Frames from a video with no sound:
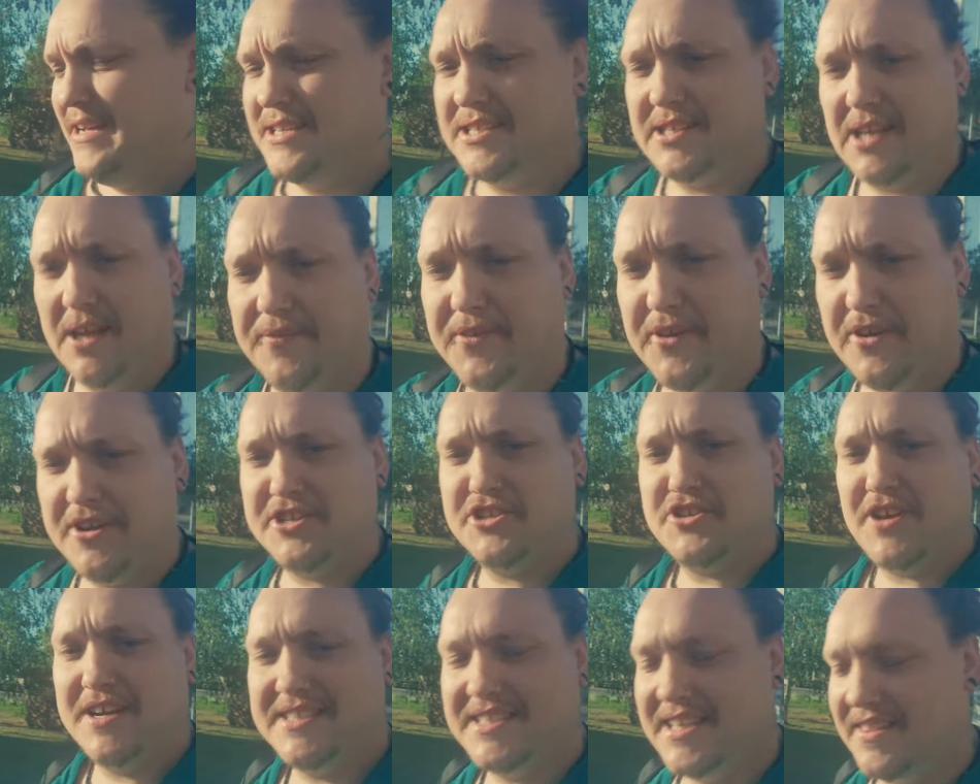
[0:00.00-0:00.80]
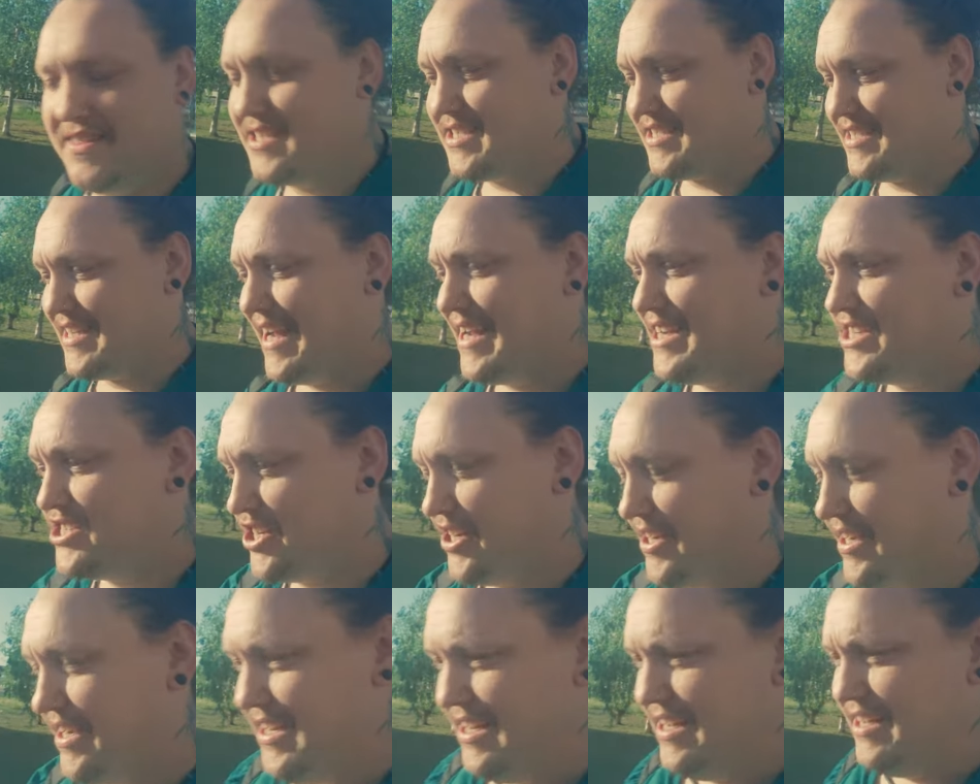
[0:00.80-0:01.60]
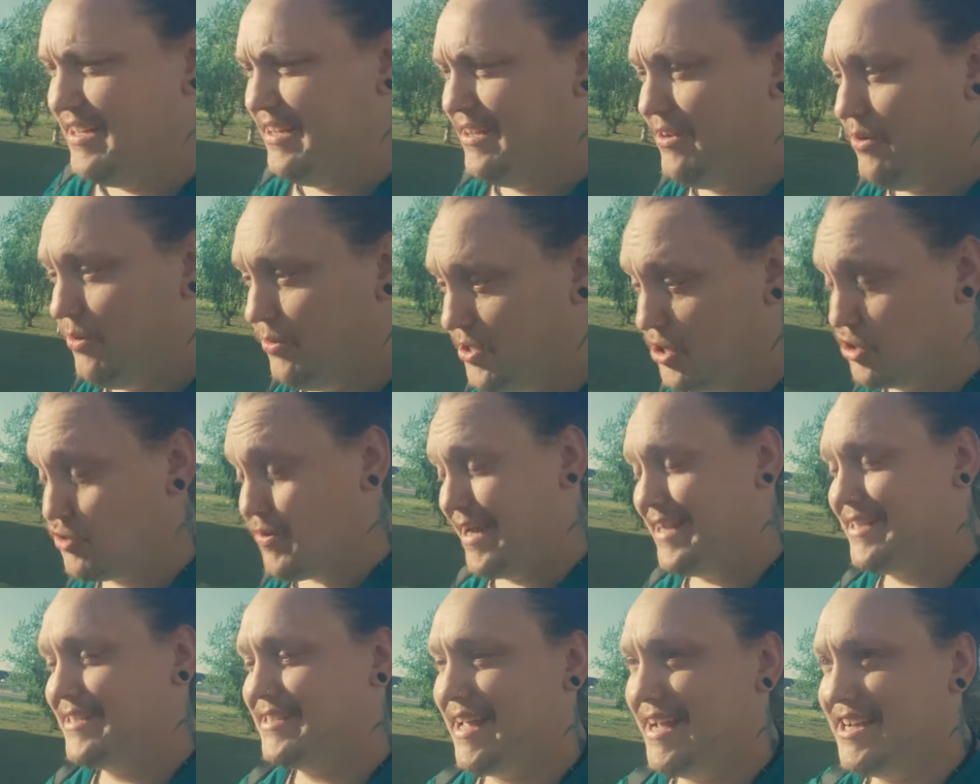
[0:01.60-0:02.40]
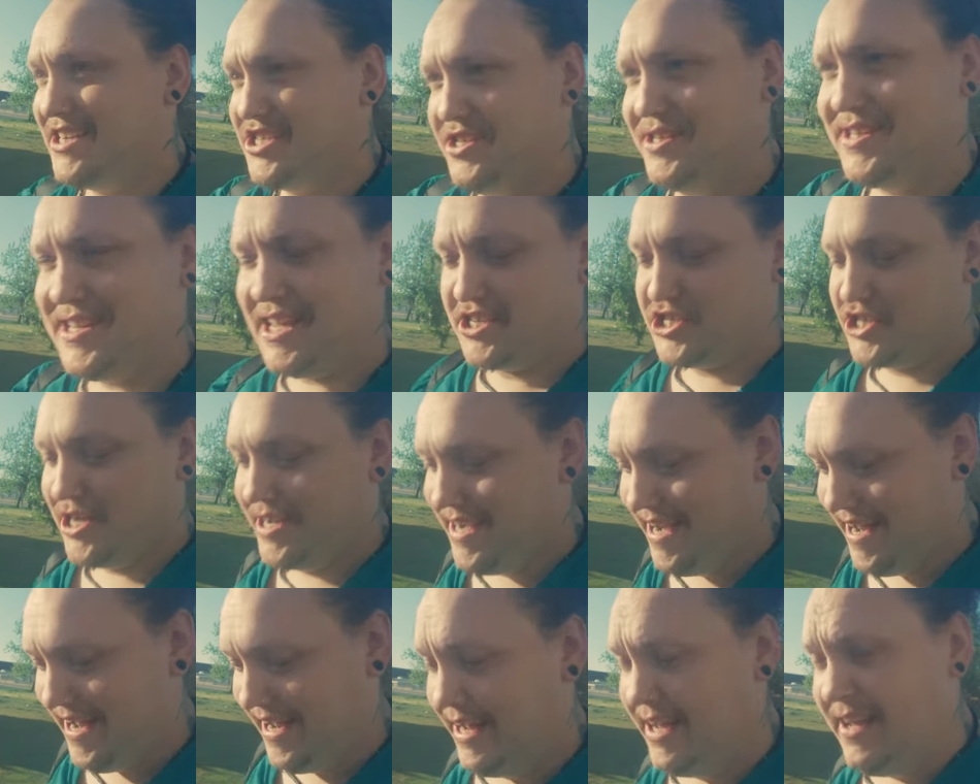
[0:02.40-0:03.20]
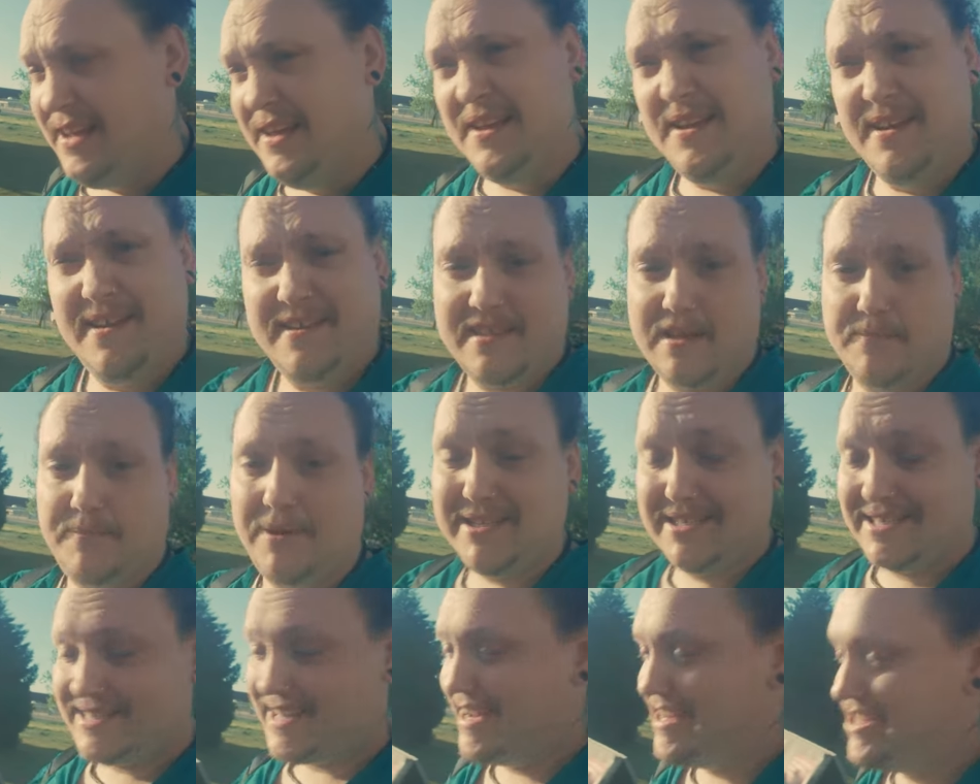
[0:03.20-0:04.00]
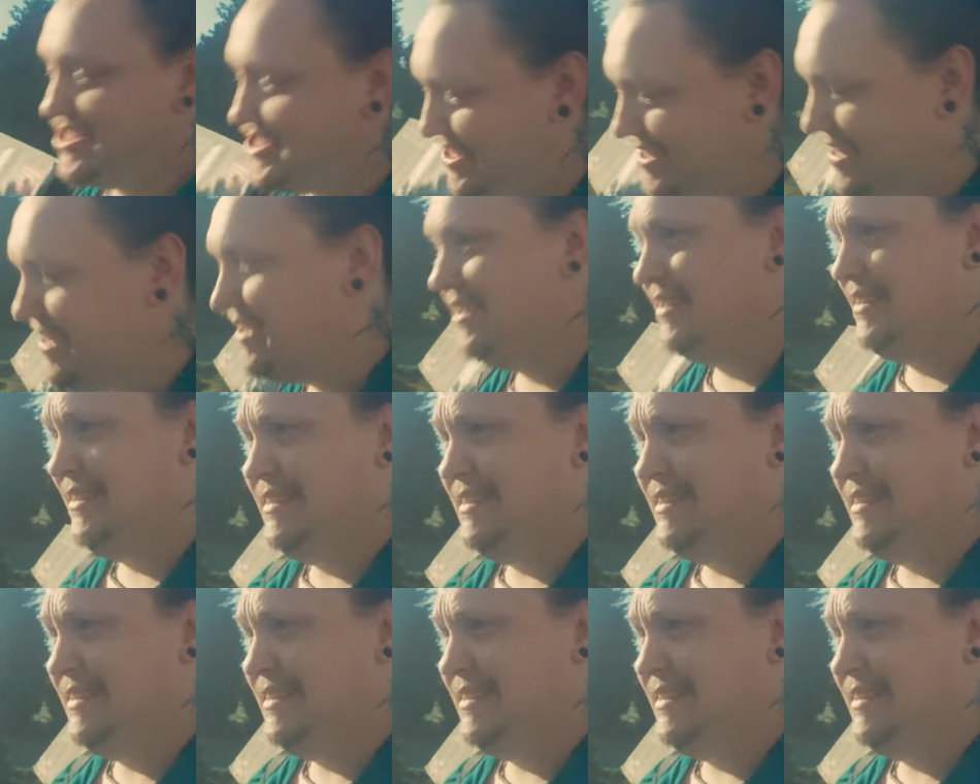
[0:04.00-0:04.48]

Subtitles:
So if you're interested, the station, or the train station, is actually near the bus station.